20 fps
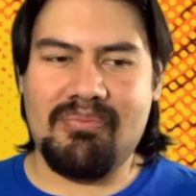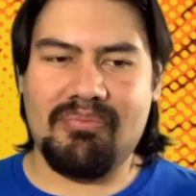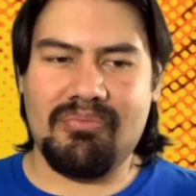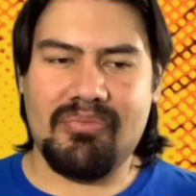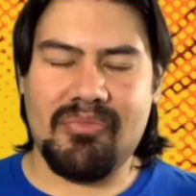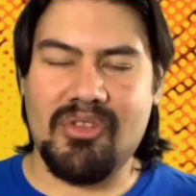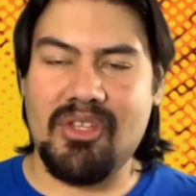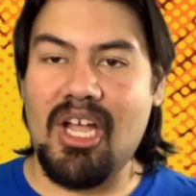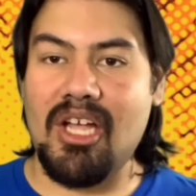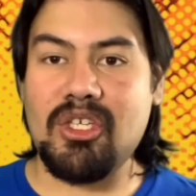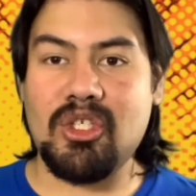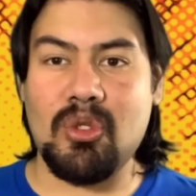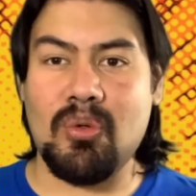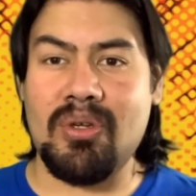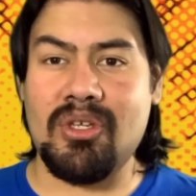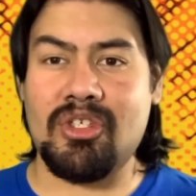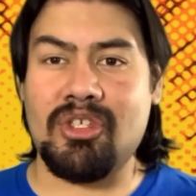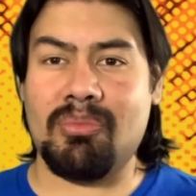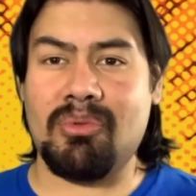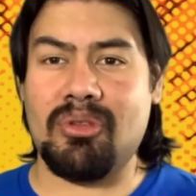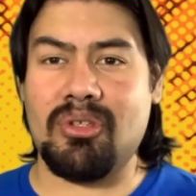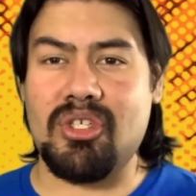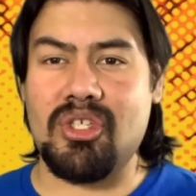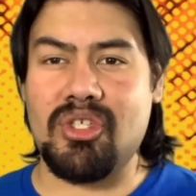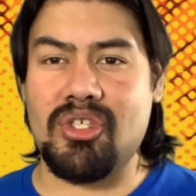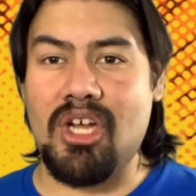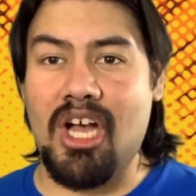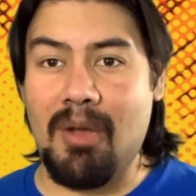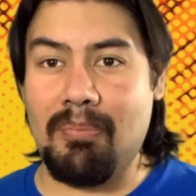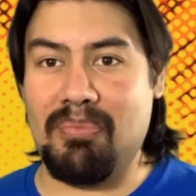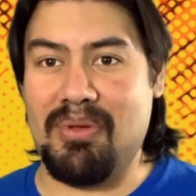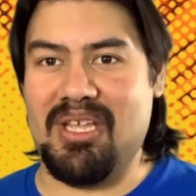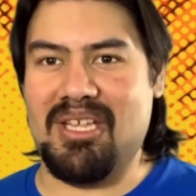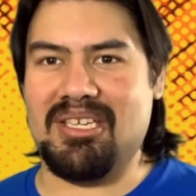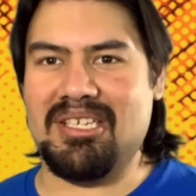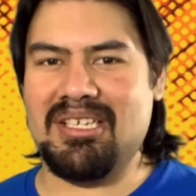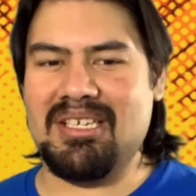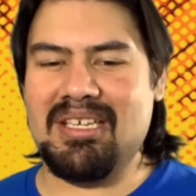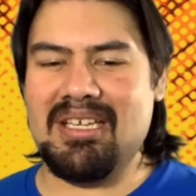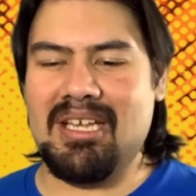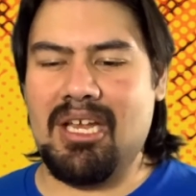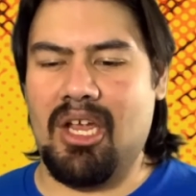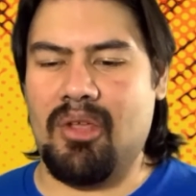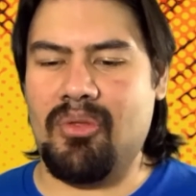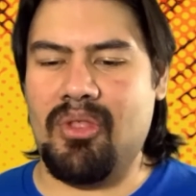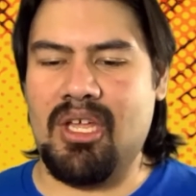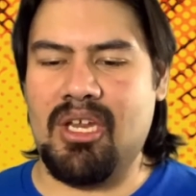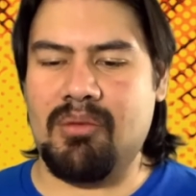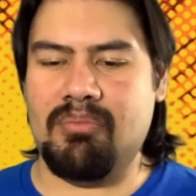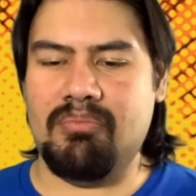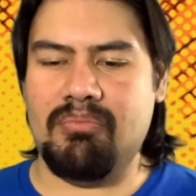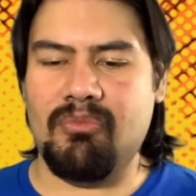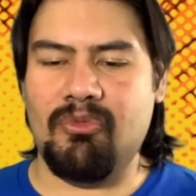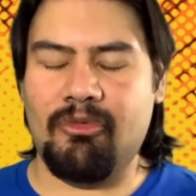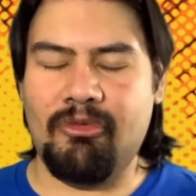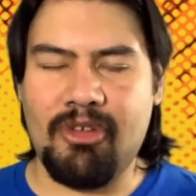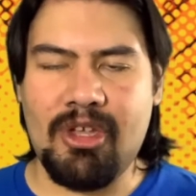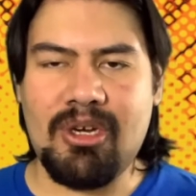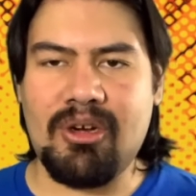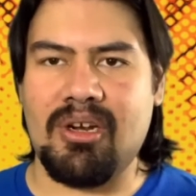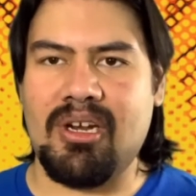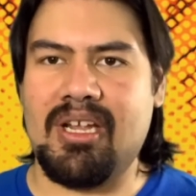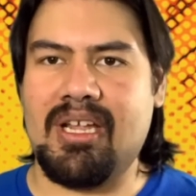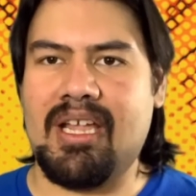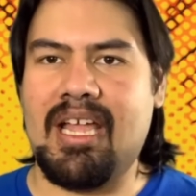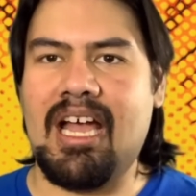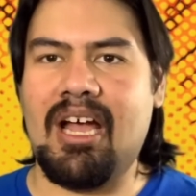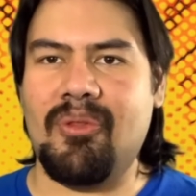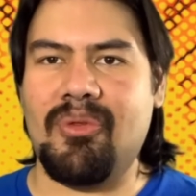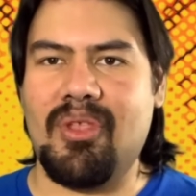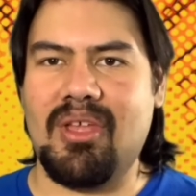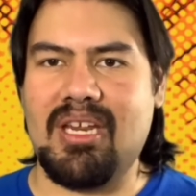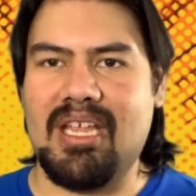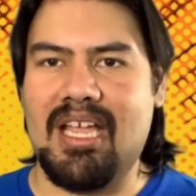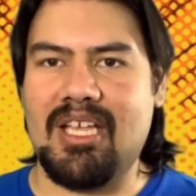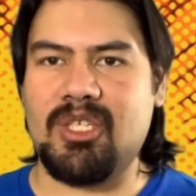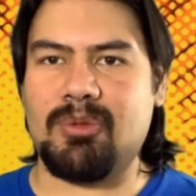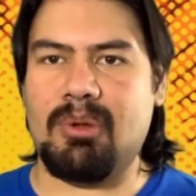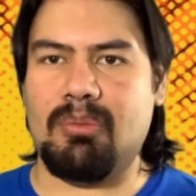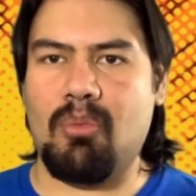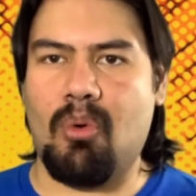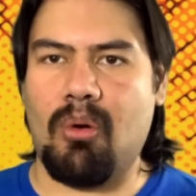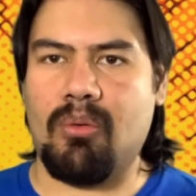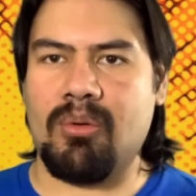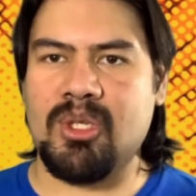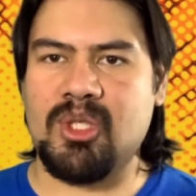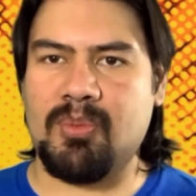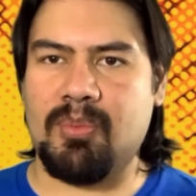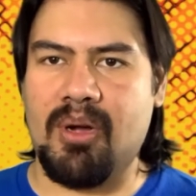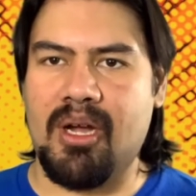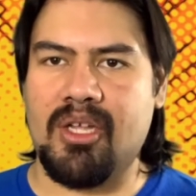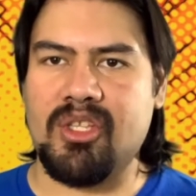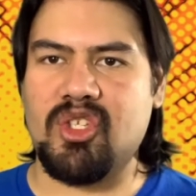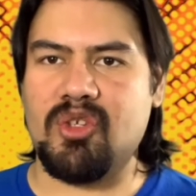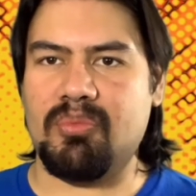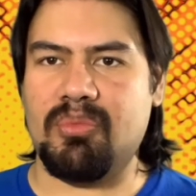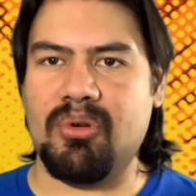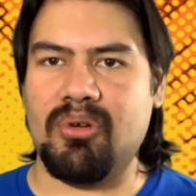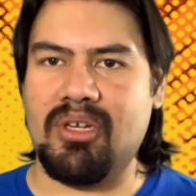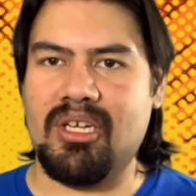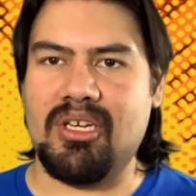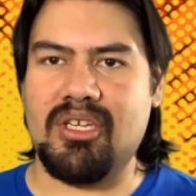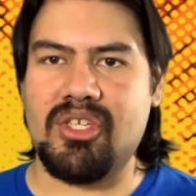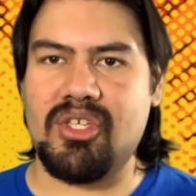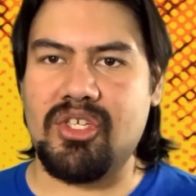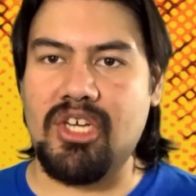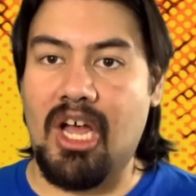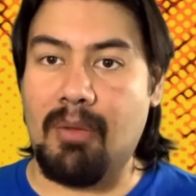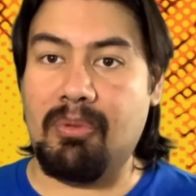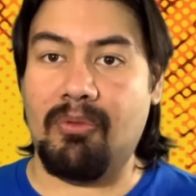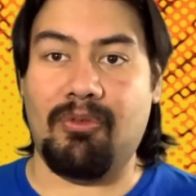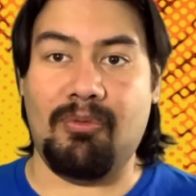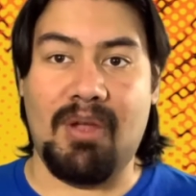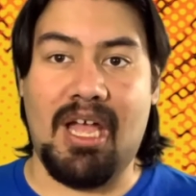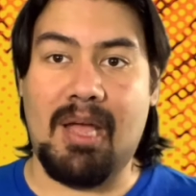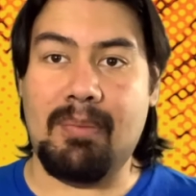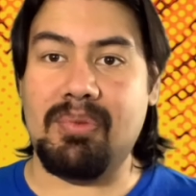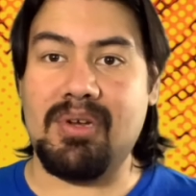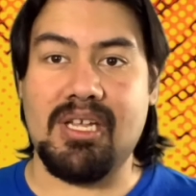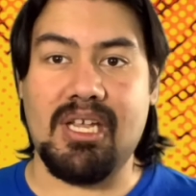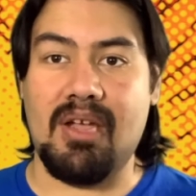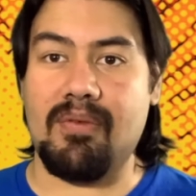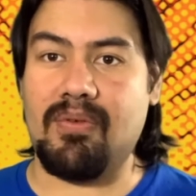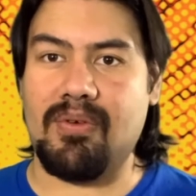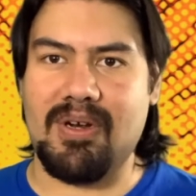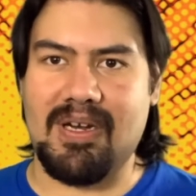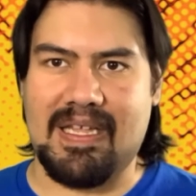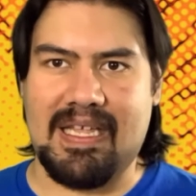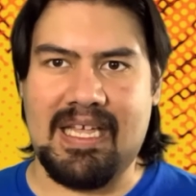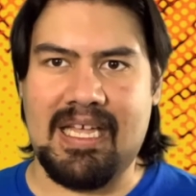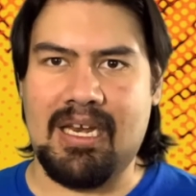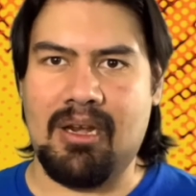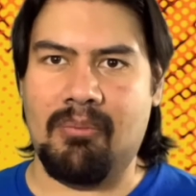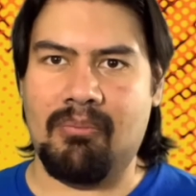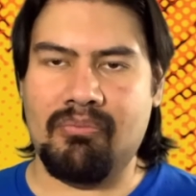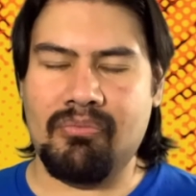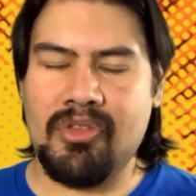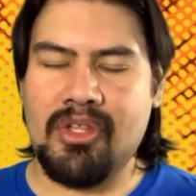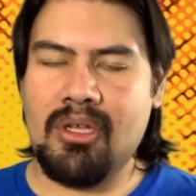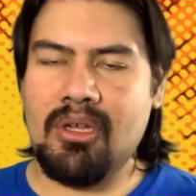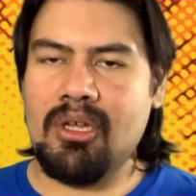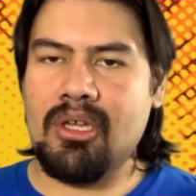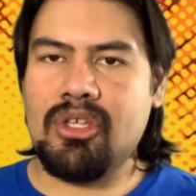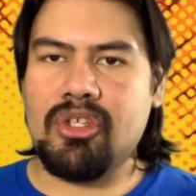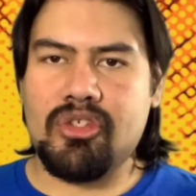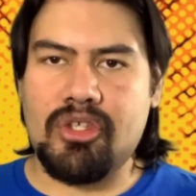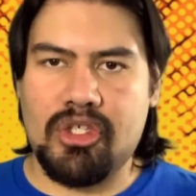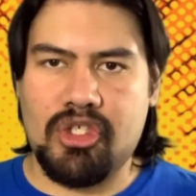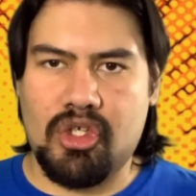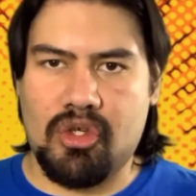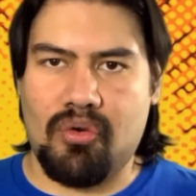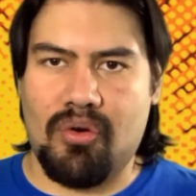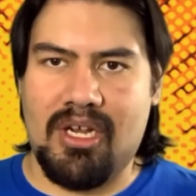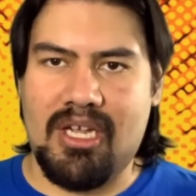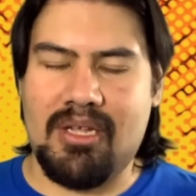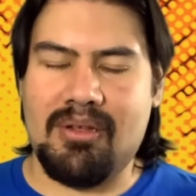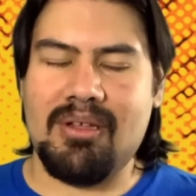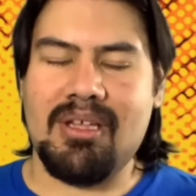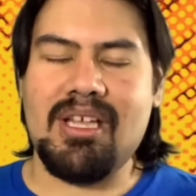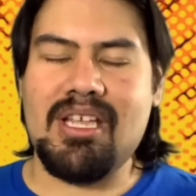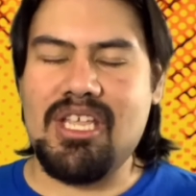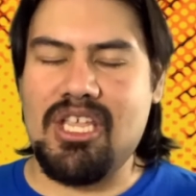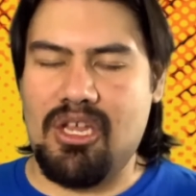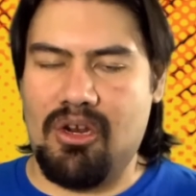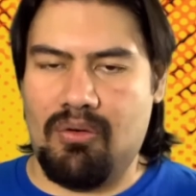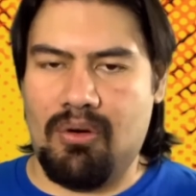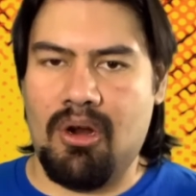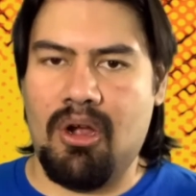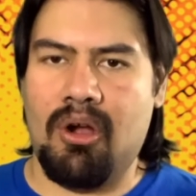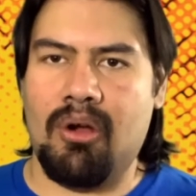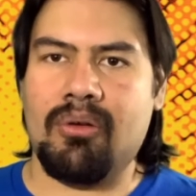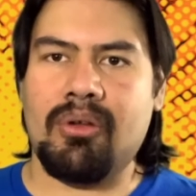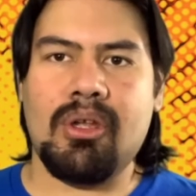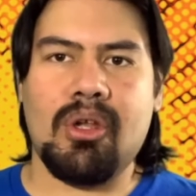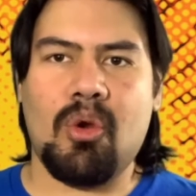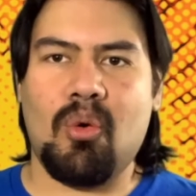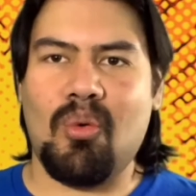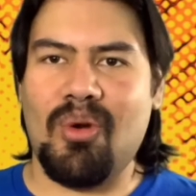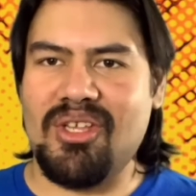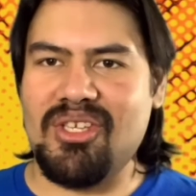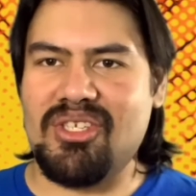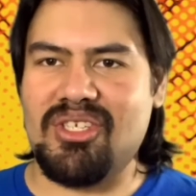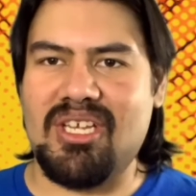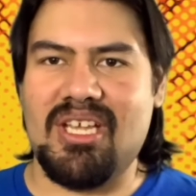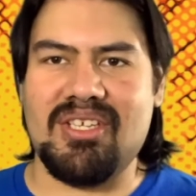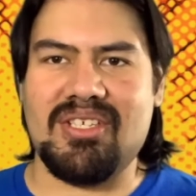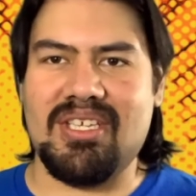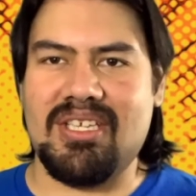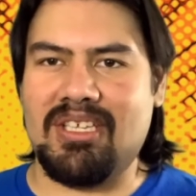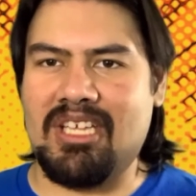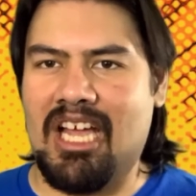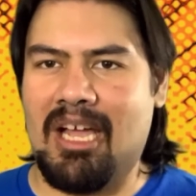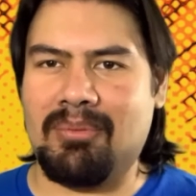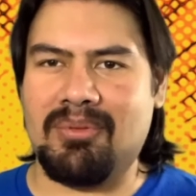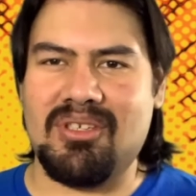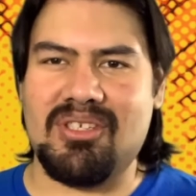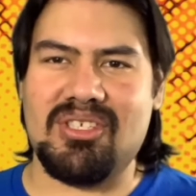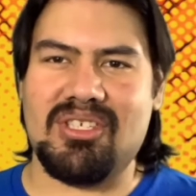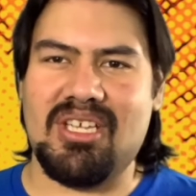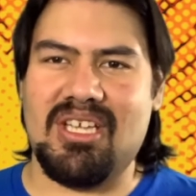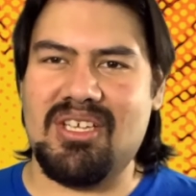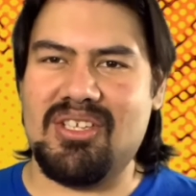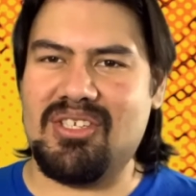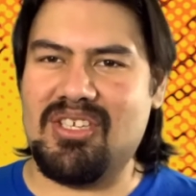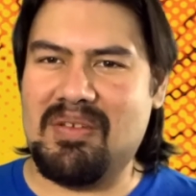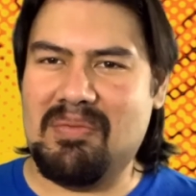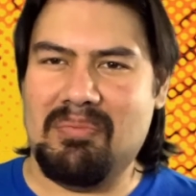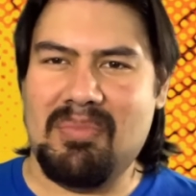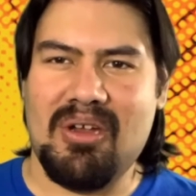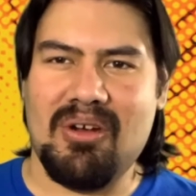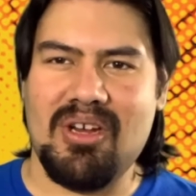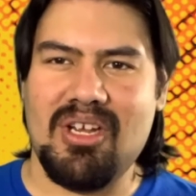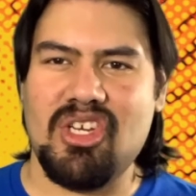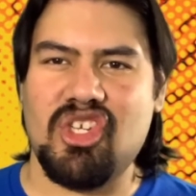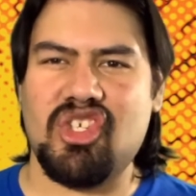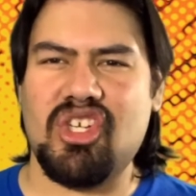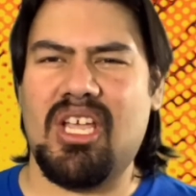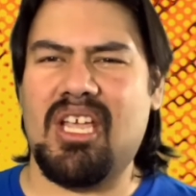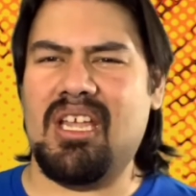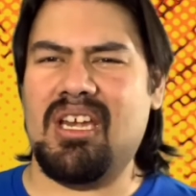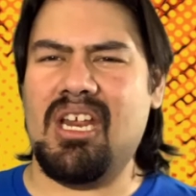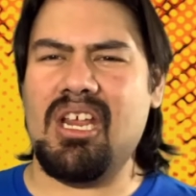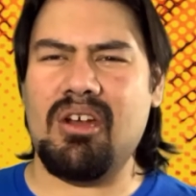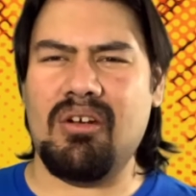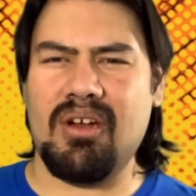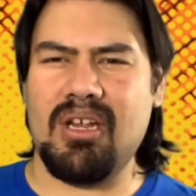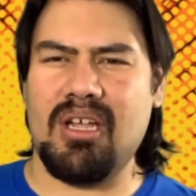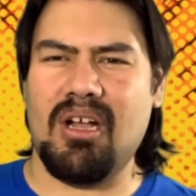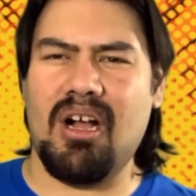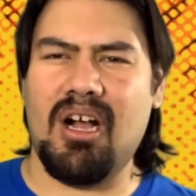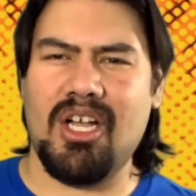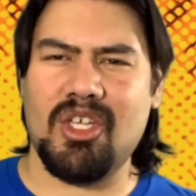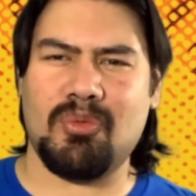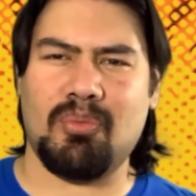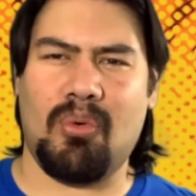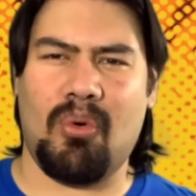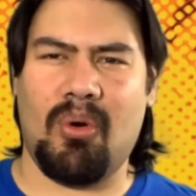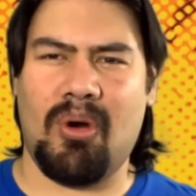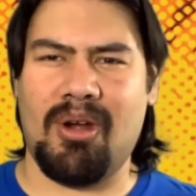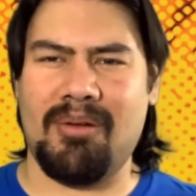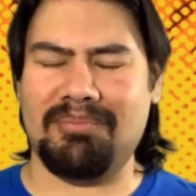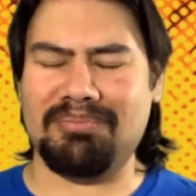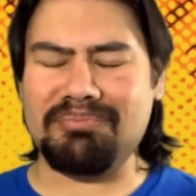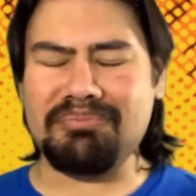not doing something to stop it, and then figuring out that he has to be more responsible and to stop it from happening ever again. Such a great hero. Gwen Stacy, Captain Stacy, Mary Jane, Harry Osborn.